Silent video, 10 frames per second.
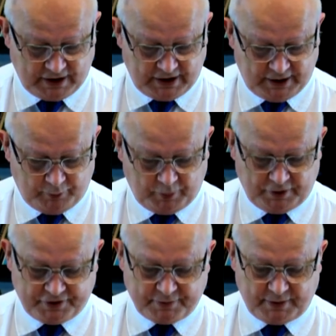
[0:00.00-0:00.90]
he
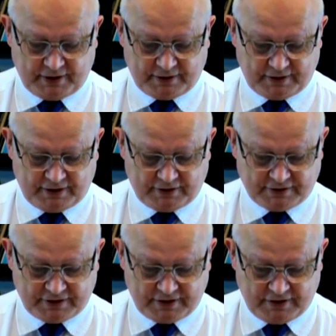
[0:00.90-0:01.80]
willed to make
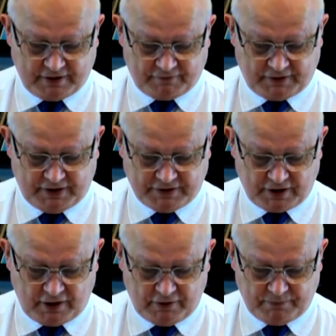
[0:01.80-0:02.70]
things for his
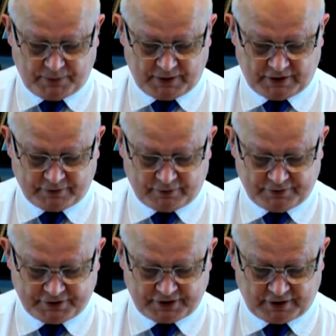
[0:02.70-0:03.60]
own part
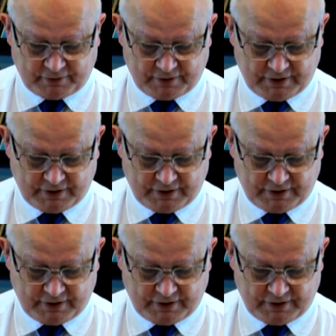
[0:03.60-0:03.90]
also,